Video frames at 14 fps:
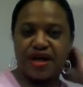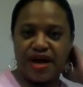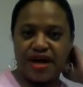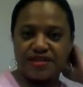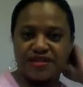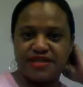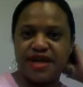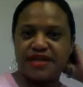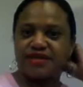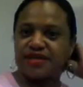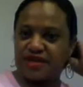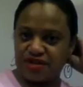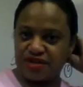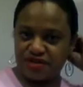contact,
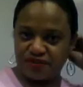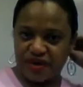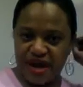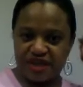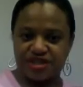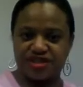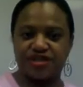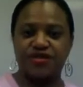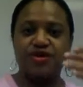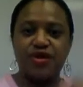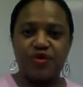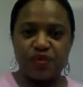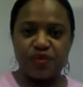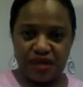and interaction
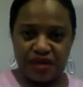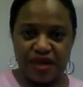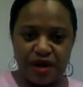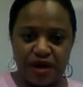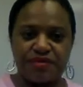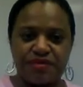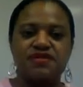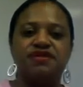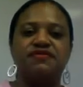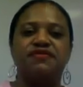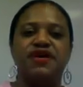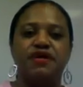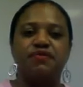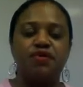really help us
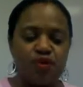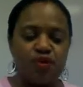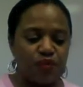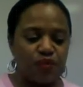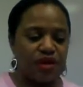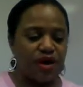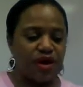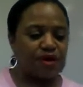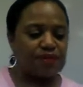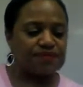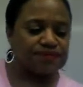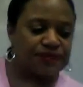develop who we are.